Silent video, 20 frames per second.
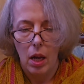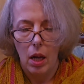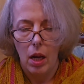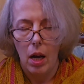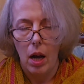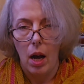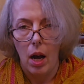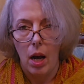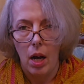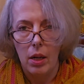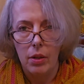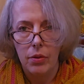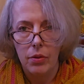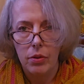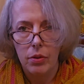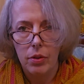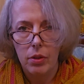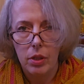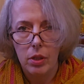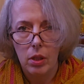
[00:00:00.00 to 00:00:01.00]

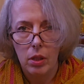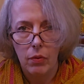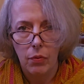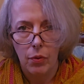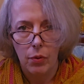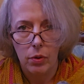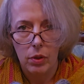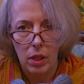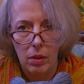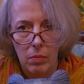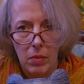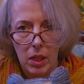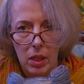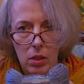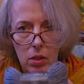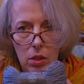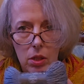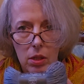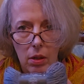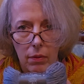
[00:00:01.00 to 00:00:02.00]
140
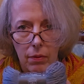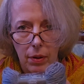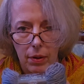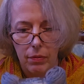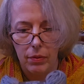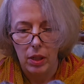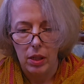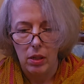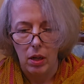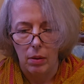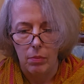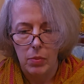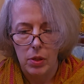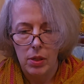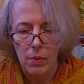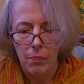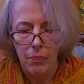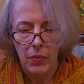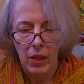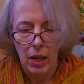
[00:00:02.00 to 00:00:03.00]
meters and 50 grams.
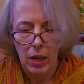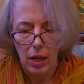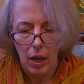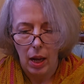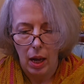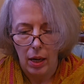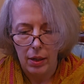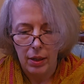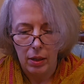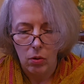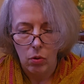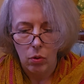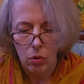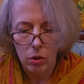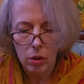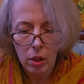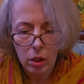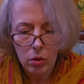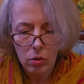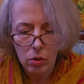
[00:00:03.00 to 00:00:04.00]
And
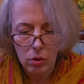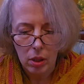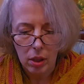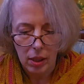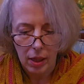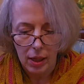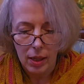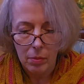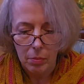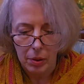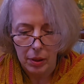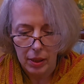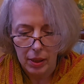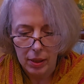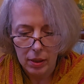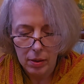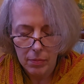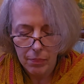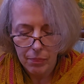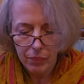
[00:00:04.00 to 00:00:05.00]
according to the
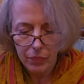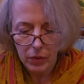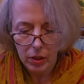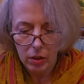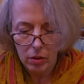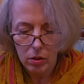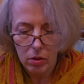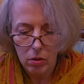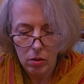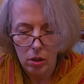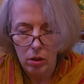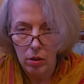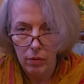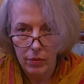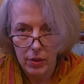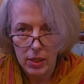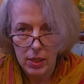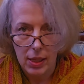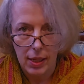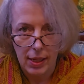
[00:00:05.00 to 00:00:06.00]
labeling, you can
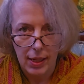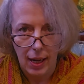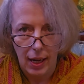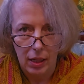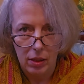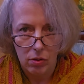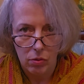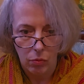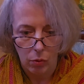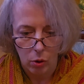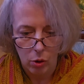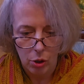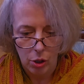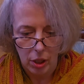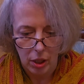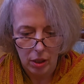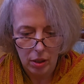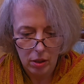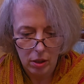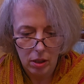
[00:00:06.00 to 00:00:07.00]
obviously hand wash
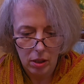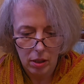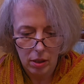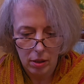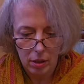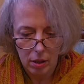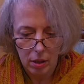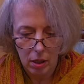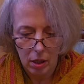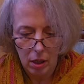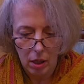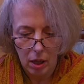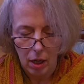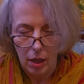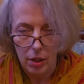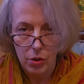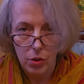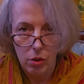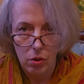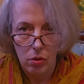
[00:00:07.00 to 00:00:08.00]
it
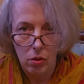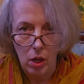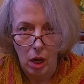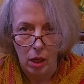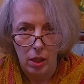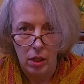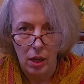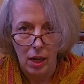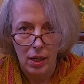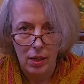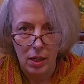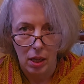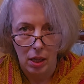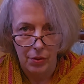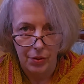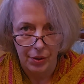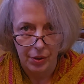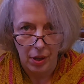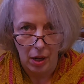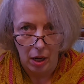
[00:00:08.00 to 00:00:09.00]
as you can any
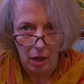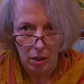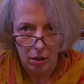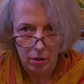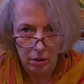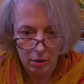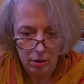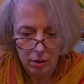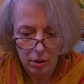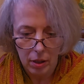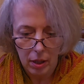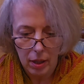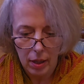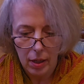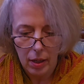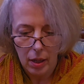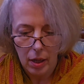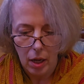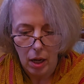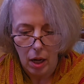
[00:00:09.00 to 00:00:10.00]
other yarn.
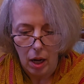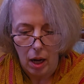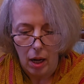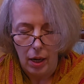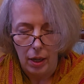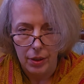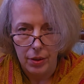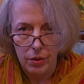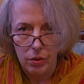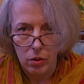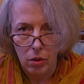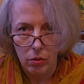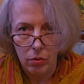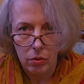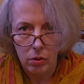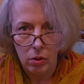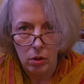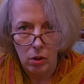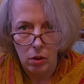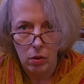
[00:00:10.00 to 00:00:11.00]
I don't
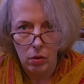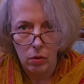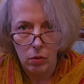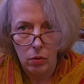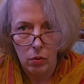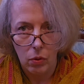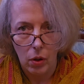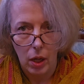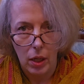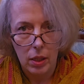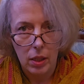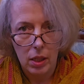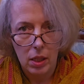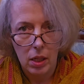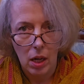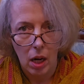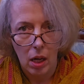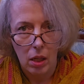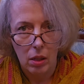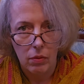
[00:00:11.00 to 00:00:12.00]
know any
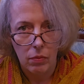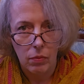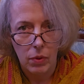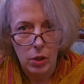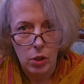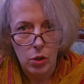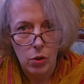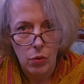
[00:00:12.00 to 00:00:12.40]
yarn which